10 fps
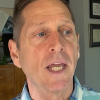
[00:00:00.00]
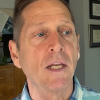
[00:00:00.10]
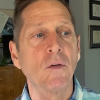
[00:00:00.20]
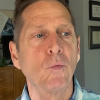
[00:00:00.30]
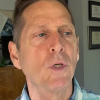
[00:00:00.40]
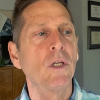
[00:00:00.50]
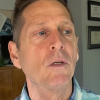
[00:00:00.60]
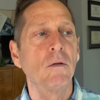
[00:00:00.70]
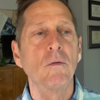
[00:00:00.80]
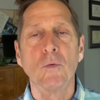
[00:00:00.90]
and we
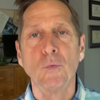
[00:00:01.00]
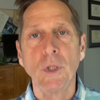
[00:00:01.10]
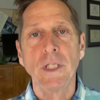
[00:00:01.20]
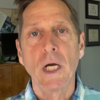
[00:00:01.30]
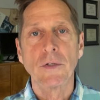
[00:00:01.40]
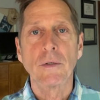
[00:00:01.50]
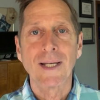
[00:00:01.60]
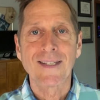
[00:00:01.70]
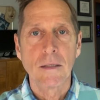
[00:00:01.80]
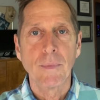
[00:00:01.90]
really
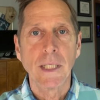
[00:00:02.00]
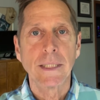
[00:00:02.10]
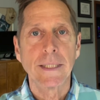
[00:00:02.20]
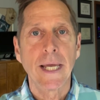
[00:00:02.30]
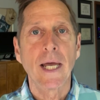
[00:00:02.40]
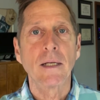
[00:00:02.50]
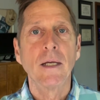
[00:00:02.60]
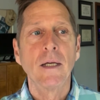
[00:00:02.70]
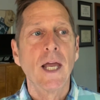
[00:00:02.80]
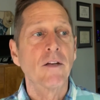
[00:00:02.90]
underestimated that
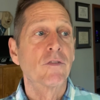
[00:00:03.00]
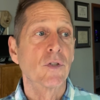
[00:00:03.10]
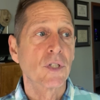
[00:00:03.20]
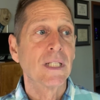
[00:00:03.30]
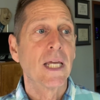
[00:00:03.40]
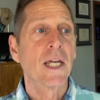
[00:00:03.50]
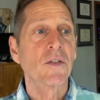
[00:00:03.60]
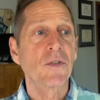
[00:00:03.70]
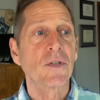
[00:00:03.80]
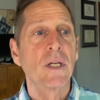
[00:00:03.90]
at first
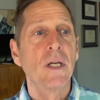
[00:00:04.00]
glance.